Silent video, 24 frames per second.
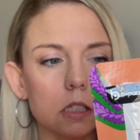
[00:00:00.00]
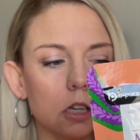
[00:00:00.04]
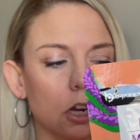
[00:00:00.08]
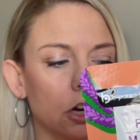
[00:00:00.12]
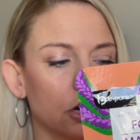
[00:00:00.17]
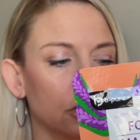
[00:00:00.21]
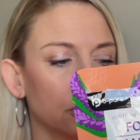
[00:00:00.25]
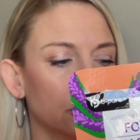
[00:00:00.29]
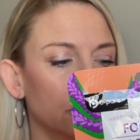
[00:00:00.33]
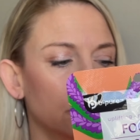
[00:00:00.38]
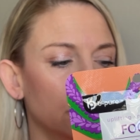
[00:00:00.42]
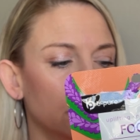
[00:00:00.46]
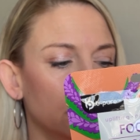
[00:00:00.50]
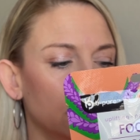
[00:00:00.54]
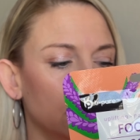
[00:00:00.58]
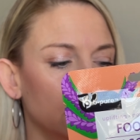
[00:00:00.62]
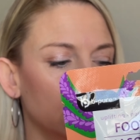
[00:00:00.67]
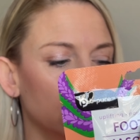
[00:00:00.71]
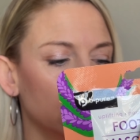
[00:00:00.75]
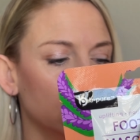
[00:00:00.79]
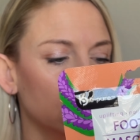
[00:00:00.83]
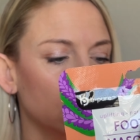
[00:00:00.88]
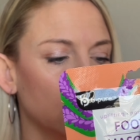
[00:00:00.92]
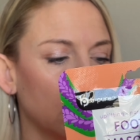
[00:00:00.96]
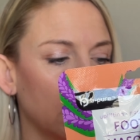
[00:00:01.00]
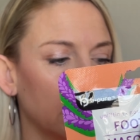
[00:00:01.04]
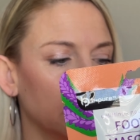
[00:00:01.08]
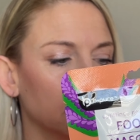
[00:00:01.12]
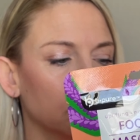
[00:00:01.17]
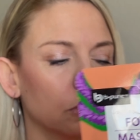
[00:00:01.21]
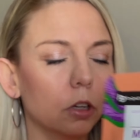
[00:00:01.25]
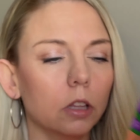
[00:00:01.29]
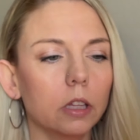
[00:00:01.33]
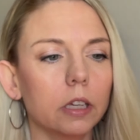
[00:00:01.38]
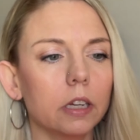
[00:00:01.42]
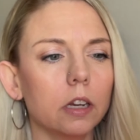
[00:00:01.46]
are new. I'm
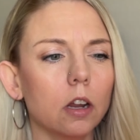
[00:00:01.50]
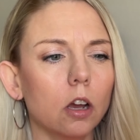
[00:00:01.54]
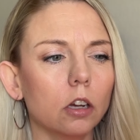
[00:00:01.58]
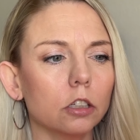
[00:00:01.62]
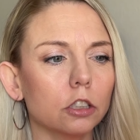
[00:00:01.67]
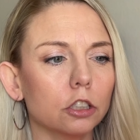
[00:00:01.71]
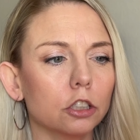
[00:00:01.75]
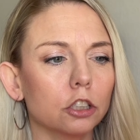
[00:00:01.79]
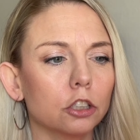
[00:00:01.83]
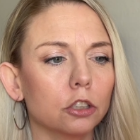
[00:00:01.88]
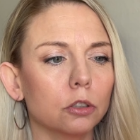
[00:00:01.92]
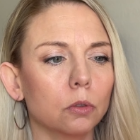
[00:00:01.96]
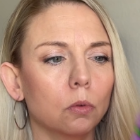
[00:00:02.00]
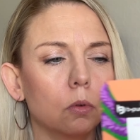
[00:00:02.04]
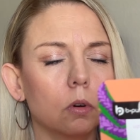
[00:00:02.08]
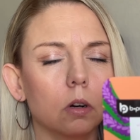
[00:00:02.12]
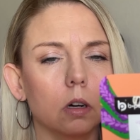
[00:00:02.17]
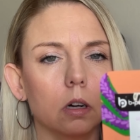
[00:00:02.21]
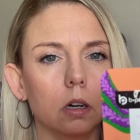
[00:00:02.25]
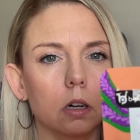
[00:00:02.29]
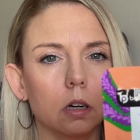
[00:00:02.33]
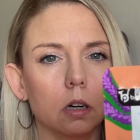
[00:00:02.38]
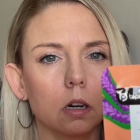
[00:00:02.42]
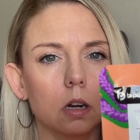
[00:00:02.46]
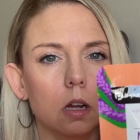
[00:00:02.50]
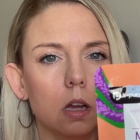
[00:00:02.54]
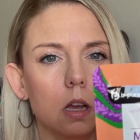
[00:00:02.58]
really not sure.